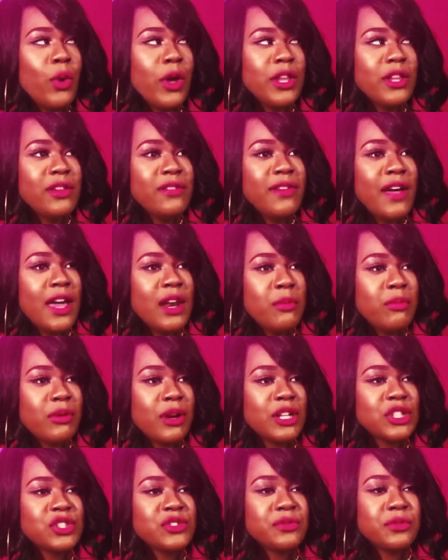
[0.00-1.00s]
When you've had a
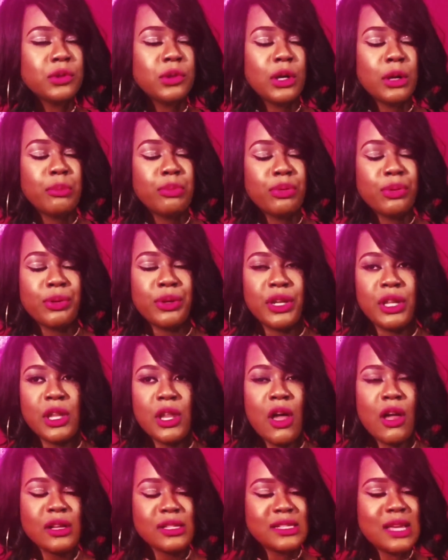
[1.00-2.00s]
brush for a pretty
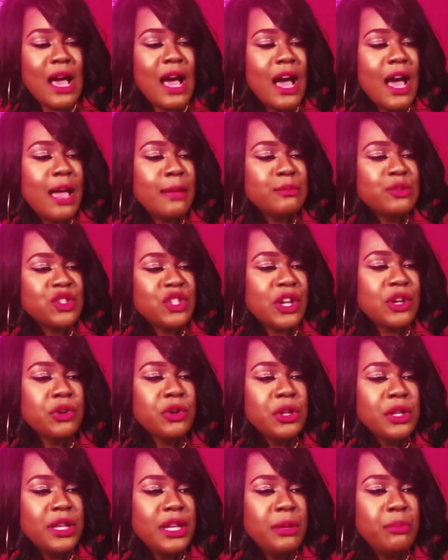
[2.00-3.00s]
long time,
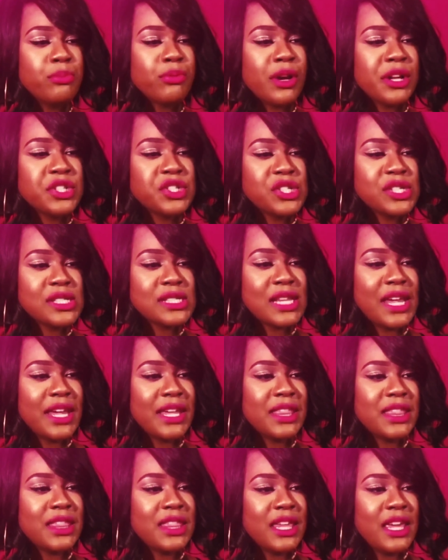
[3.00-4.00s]
generally brushes
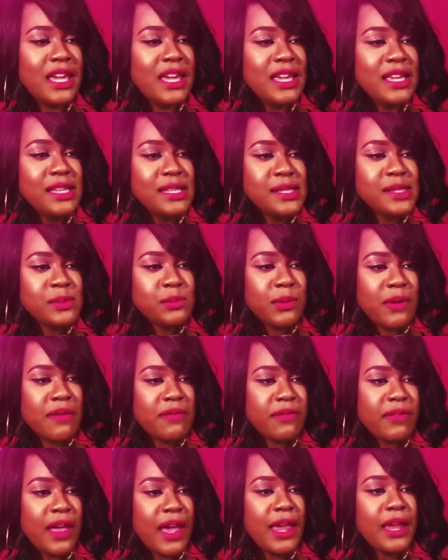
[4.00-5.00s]
like this
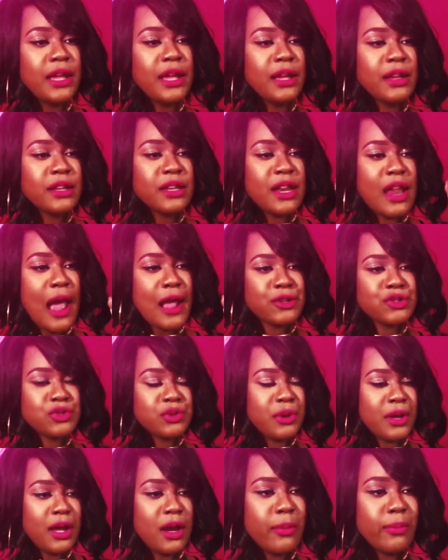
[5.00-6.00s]
with like
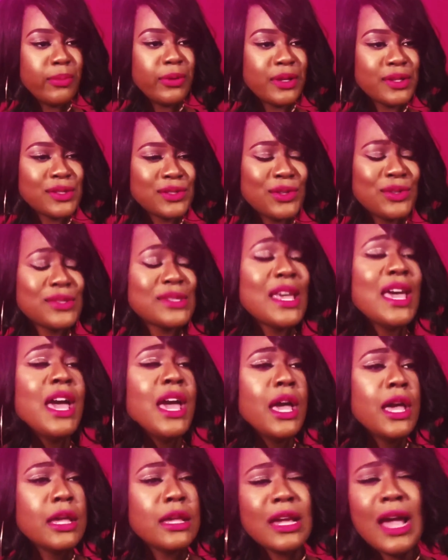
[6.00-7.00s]
natural hair bristles,
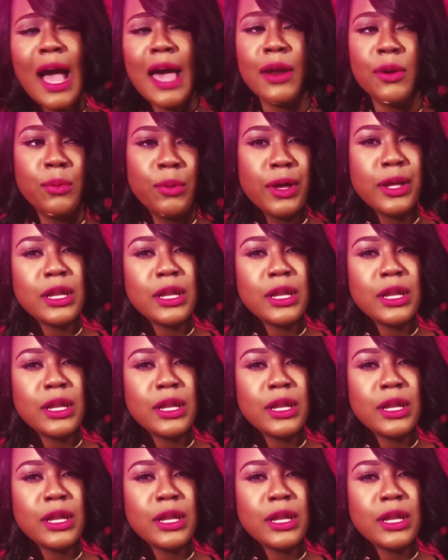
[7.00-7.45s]
you kind of